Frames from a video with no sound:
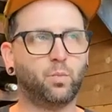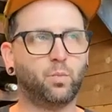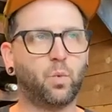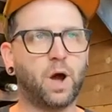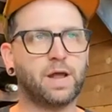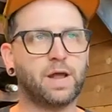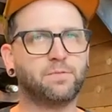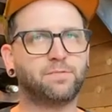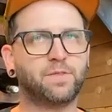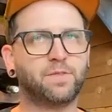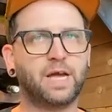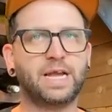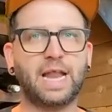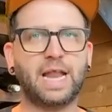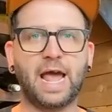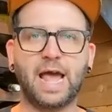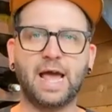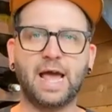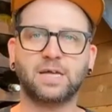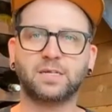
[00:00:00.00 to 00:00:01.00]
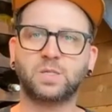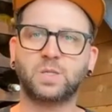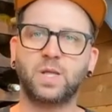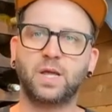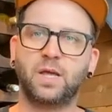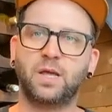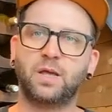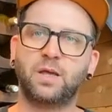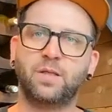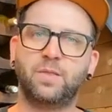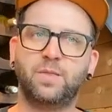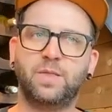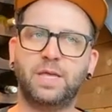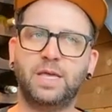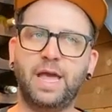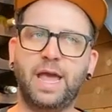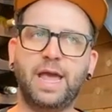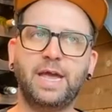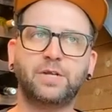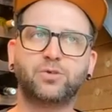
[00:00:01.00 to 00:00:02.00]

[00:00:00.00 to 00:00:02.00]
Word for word: wine flight as the